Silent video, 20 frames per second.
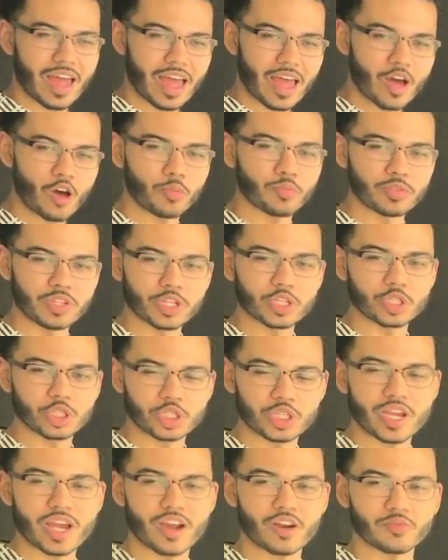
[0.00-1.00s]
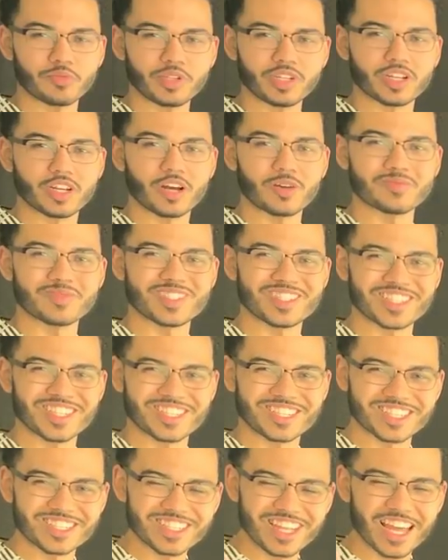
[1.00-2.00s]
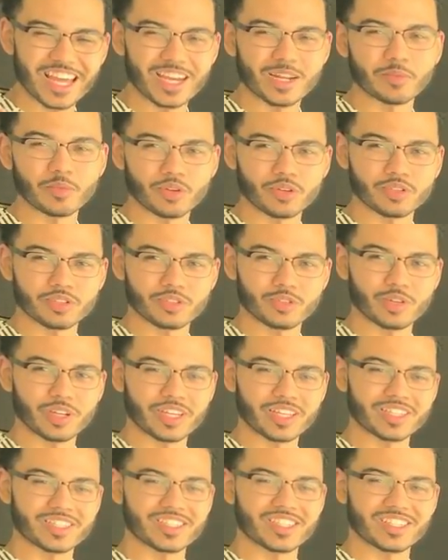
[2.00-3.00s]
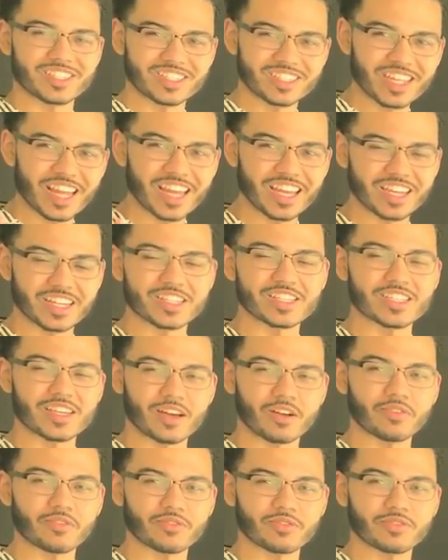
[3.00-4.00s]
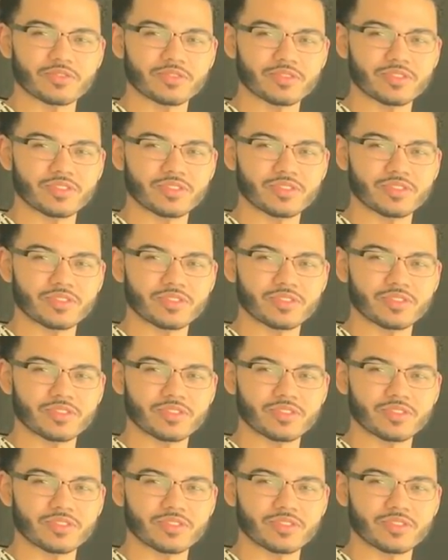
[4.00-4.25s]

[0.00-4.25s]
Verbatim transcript: Help this channel become sustainable so it can sustain itself,